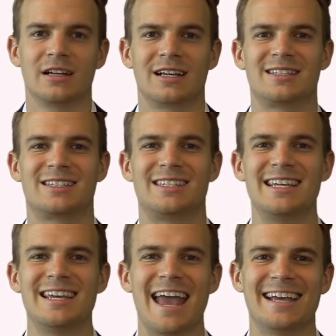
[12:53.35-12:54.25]

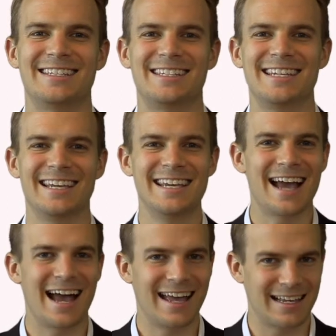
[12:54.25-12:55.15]
C A C E
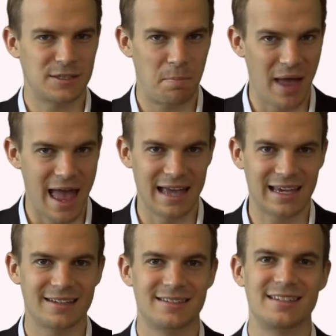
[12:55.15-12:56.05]
I S
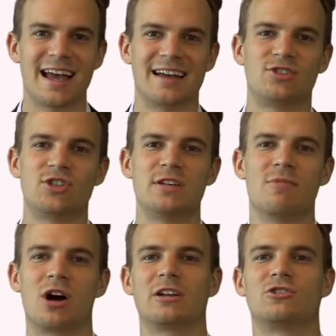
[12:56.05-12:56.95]
Bank, C I C
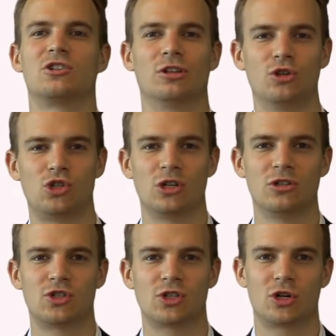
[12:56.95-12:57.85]
Market
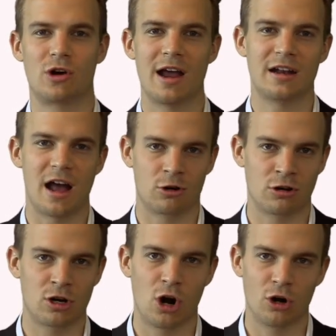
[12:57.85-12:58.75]
Solutions, Credit
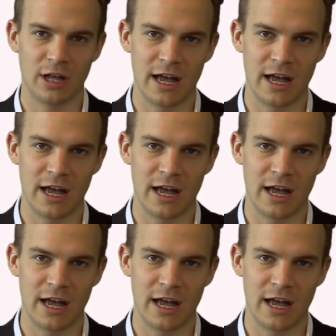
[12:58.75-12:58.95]
Agricole